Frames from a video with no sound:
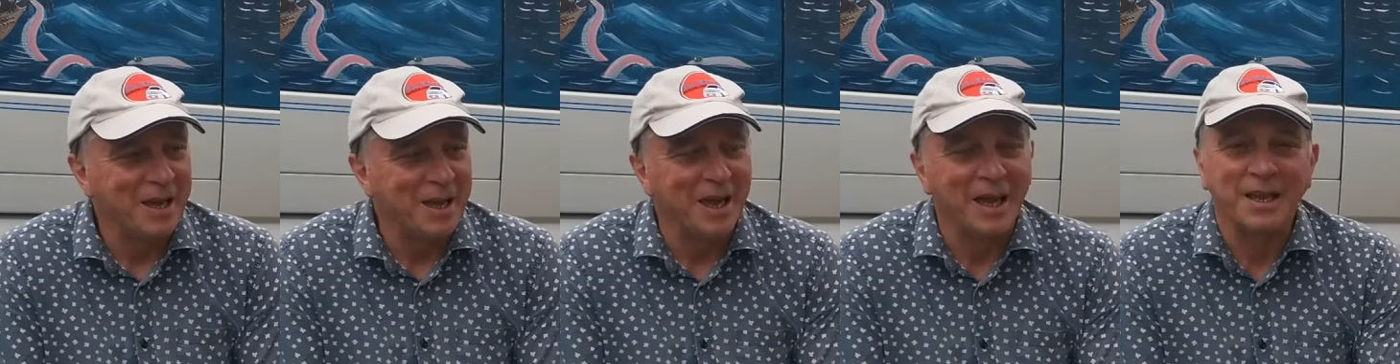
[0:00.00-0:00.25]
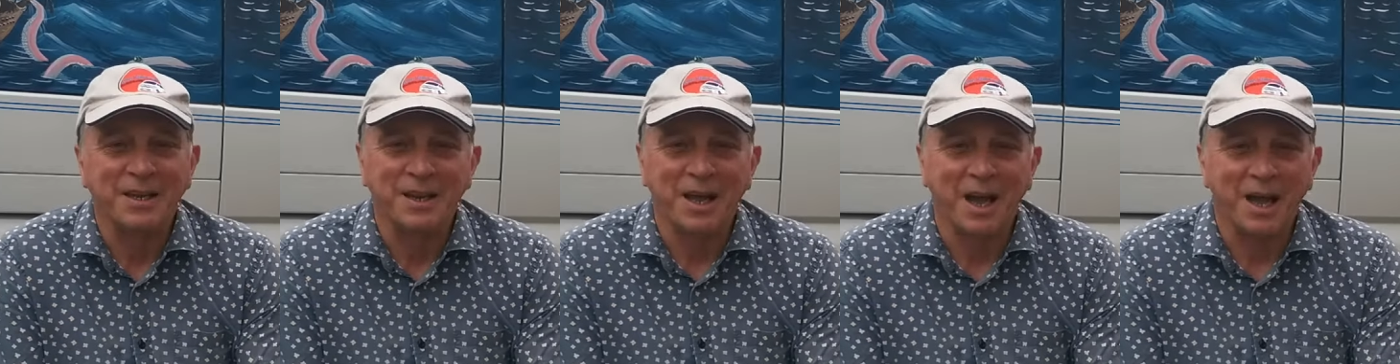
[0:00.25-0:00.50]

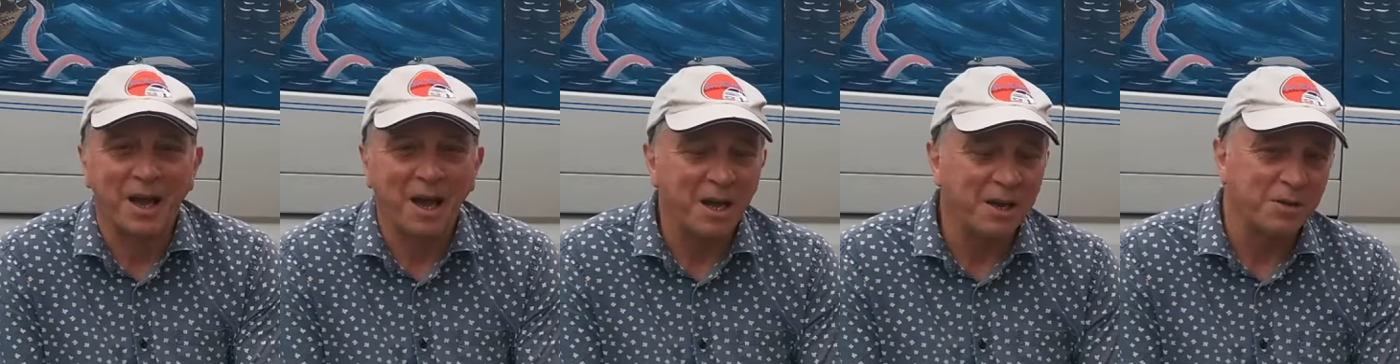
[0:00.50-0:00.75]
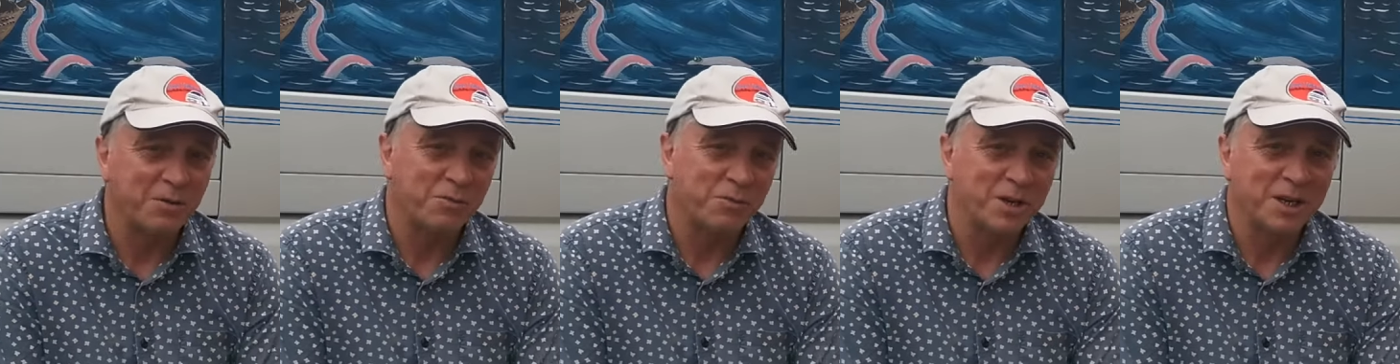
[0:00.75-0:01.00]
And I
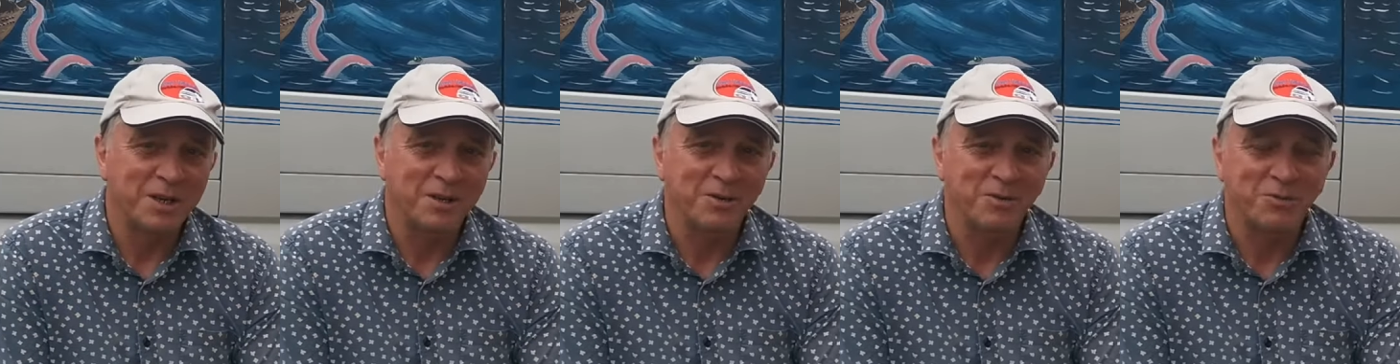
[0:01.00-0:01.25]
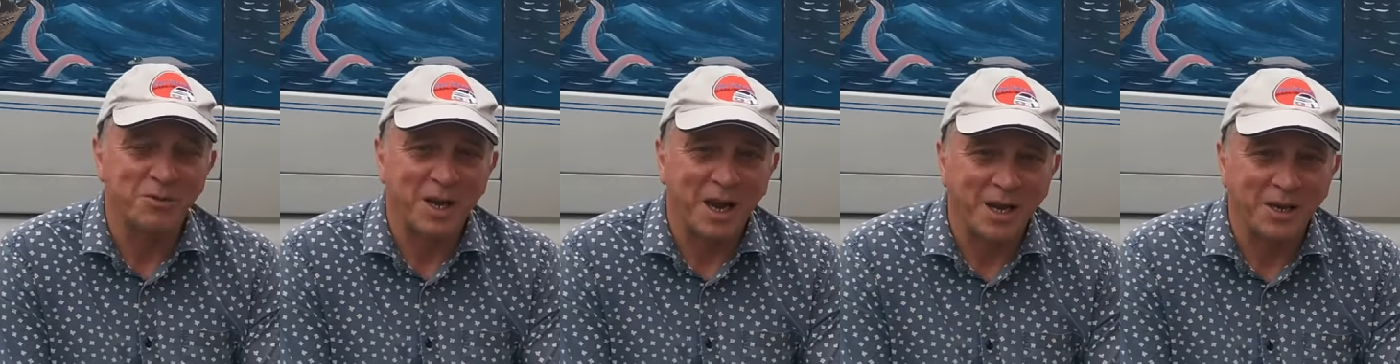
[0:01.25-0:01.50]
had a really
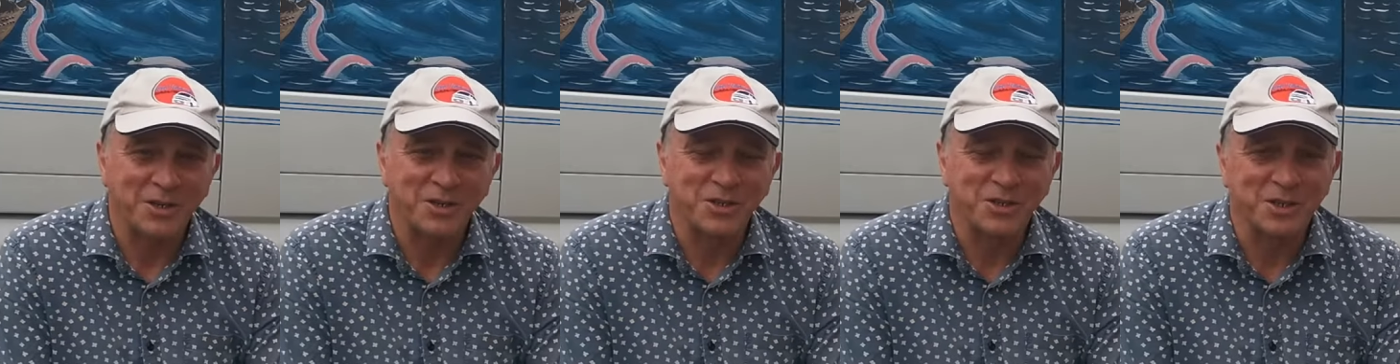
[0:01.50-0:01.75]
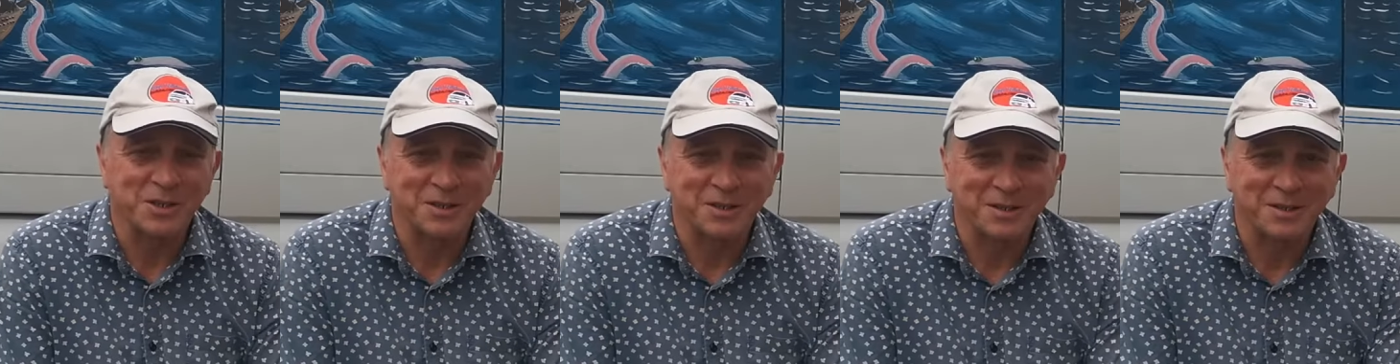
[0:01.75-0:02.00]
good
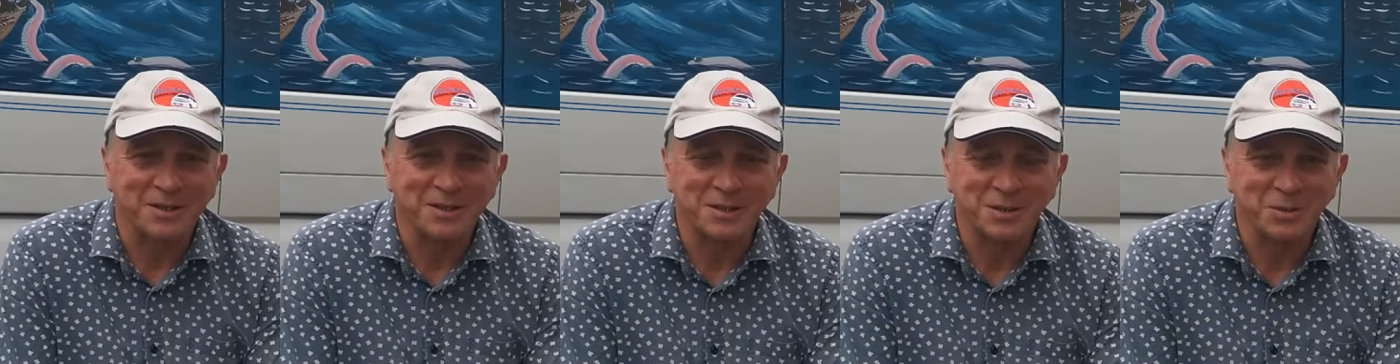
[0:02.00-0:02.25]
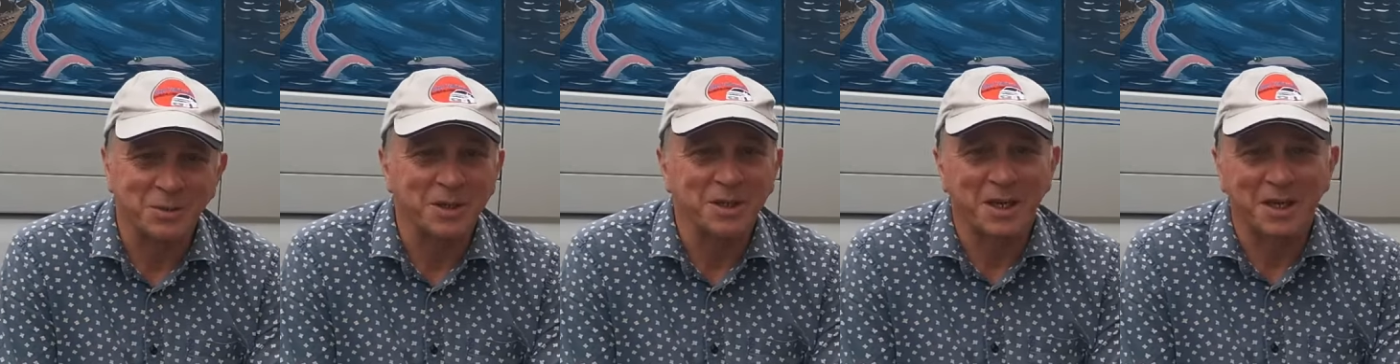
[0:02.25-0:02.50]
reaction
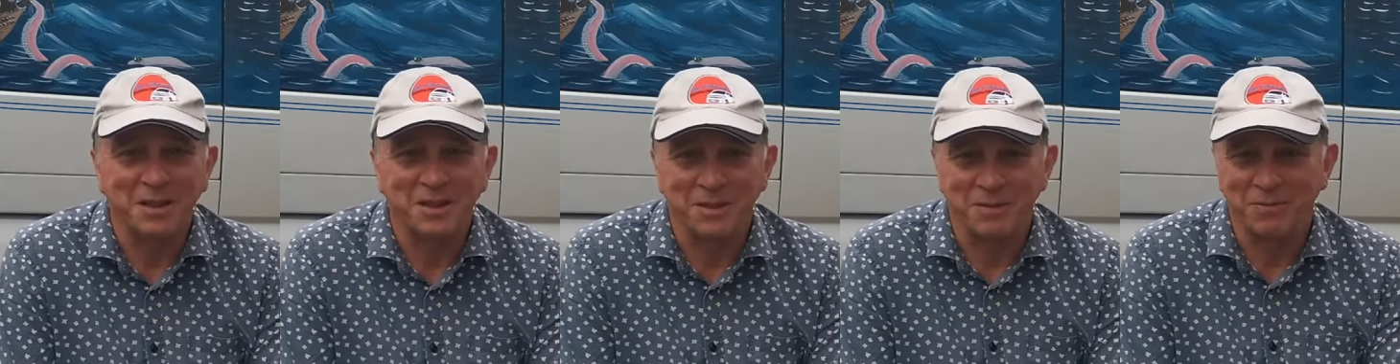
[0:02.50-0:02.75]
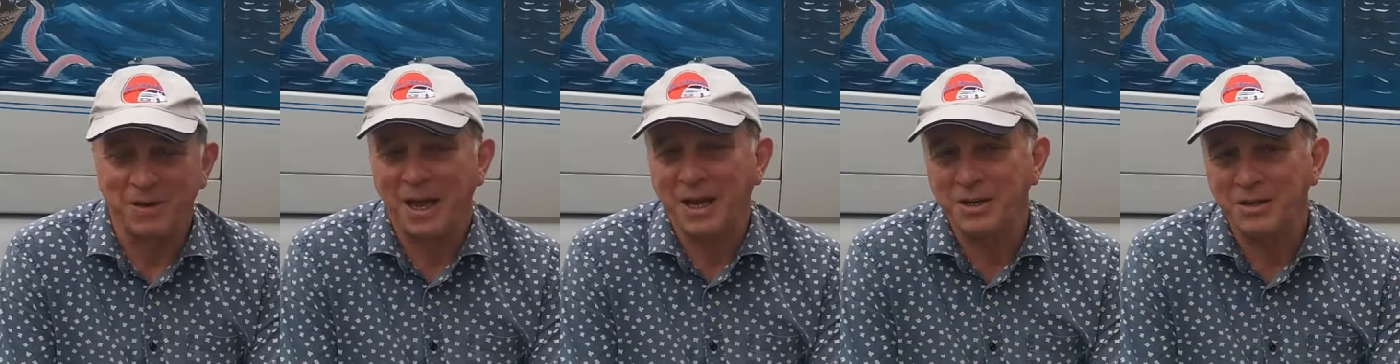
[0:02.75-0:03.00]
to it at
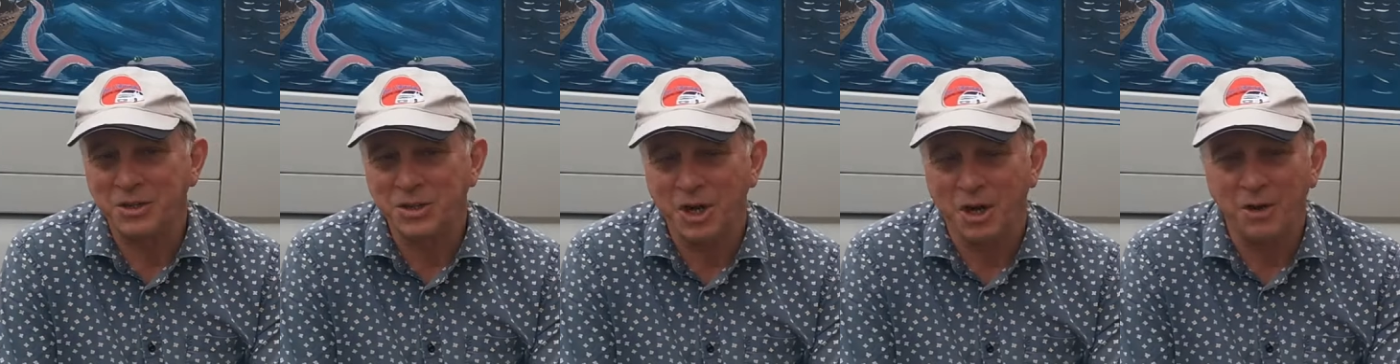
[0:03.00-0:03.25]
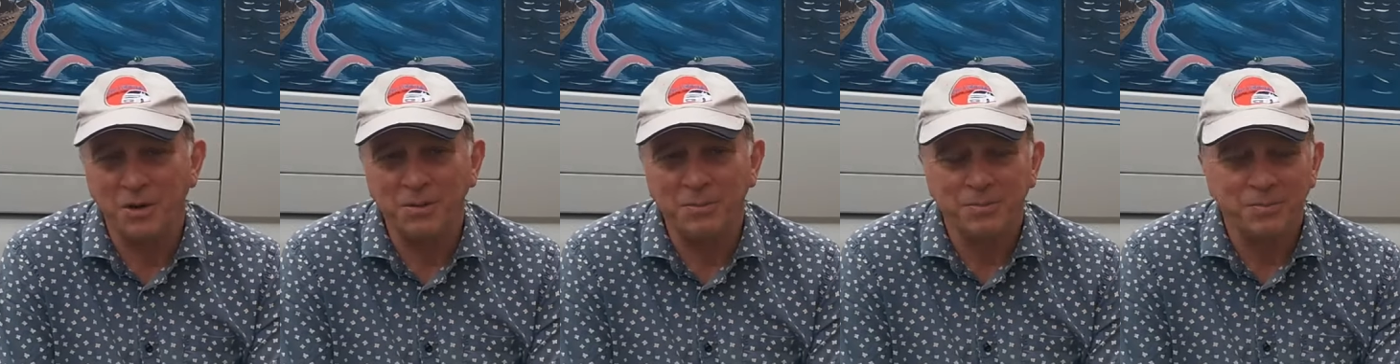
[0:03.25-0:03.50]
the van
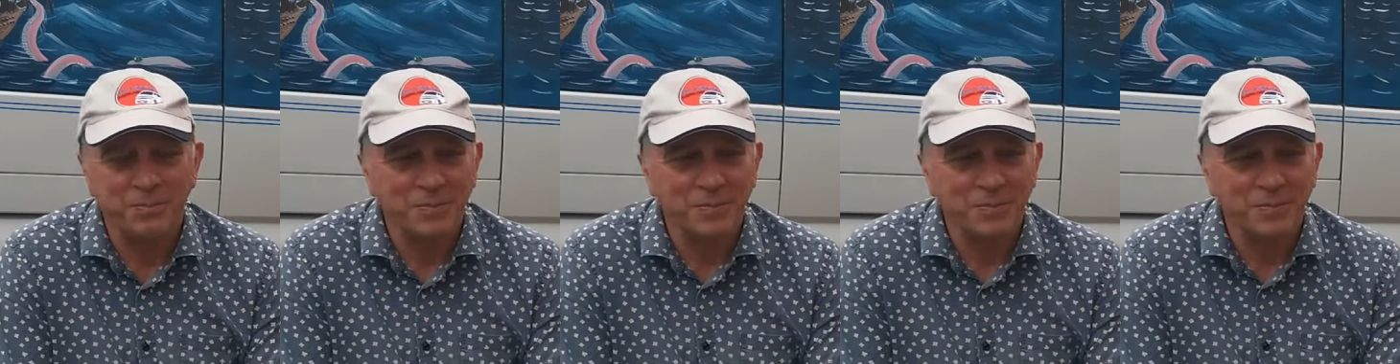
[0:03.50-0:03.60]
show.